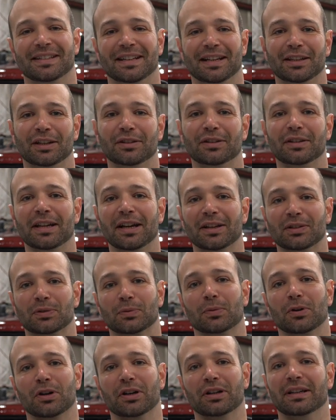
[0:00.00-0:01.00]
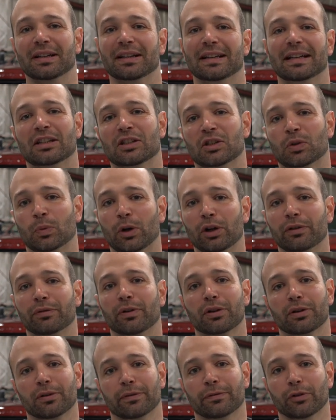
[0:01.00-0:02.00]
and then the next run, it's
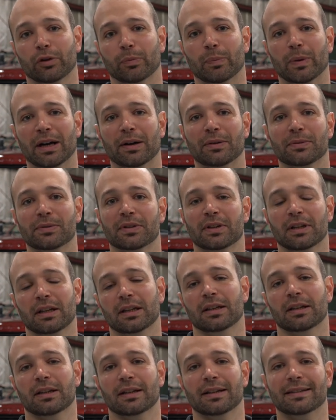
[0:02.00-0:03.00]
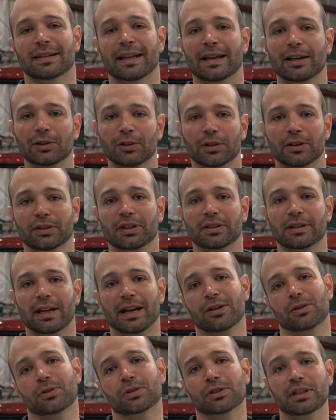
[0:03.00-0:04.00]
1,200 foot-pounds. Take a look at the
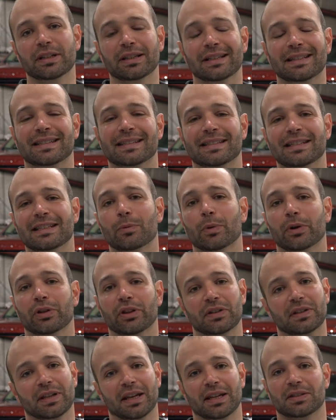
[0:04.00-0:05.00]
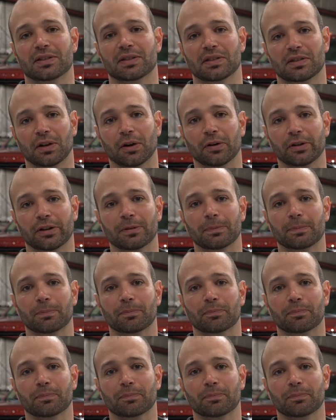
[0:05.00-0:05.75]
dyno sheet and see where the test started,